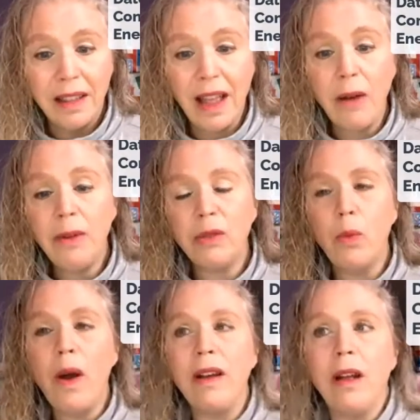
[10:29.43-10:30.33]
That was
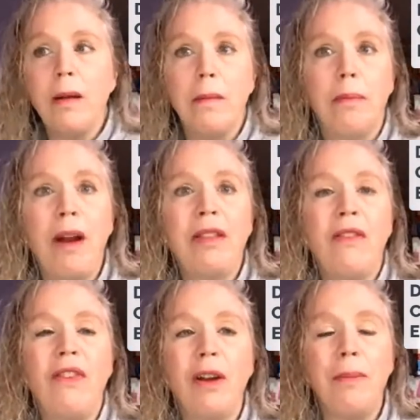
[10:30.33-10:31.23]
what brought the
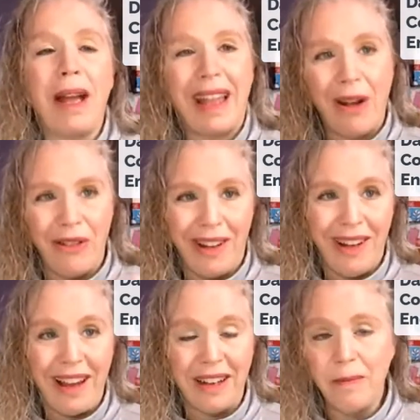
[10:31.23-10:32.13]
affair back out in the
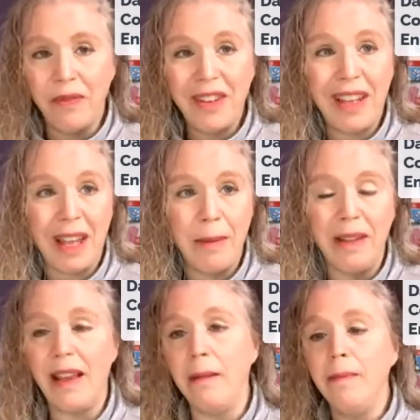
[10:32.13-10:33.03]
light. So he came in
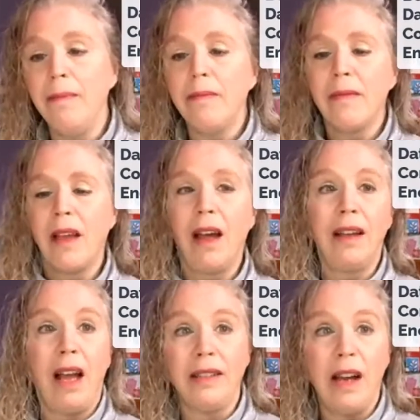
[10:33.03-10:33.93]
and said,
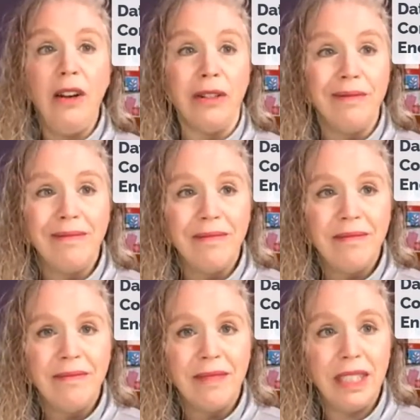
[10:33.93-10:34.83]
I saw her.
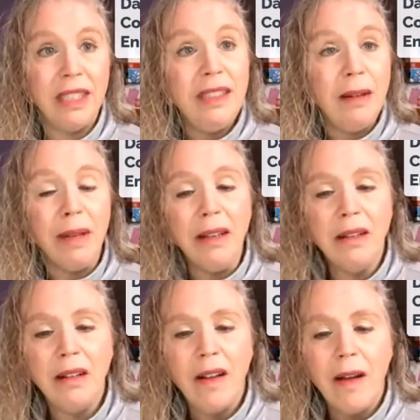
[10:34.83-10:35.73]
He did tell me.
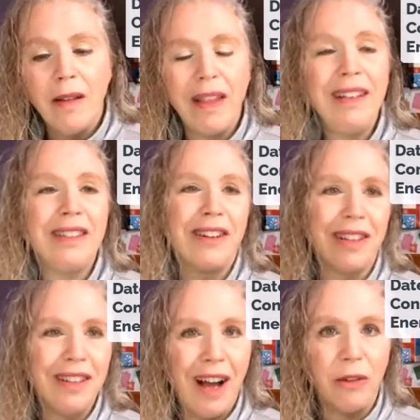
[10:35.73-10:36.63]
Then he started
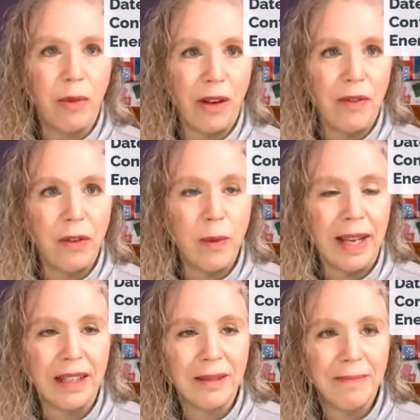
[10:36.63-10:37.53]
the taunt within a few
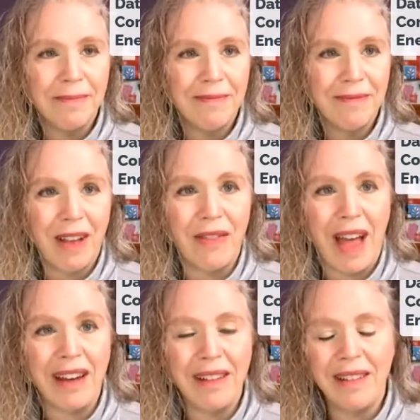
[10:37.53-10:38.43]
weeks of
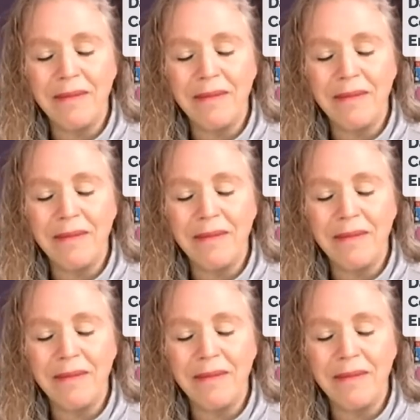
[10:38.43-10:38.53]
that.